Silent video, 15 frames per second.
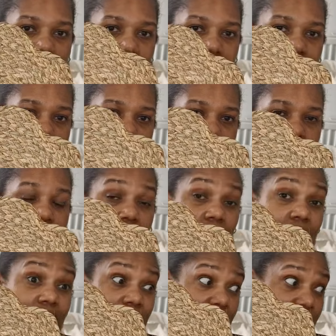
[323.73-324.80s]
So that
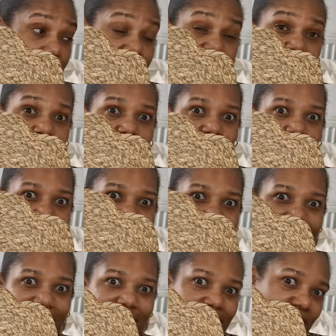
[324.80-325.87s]
was just a bit of a
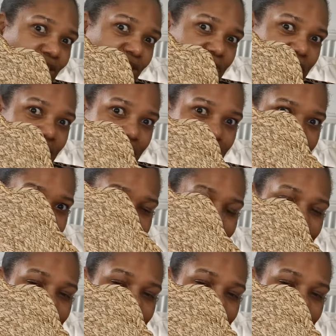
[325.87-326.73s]
coincidence, got flowers and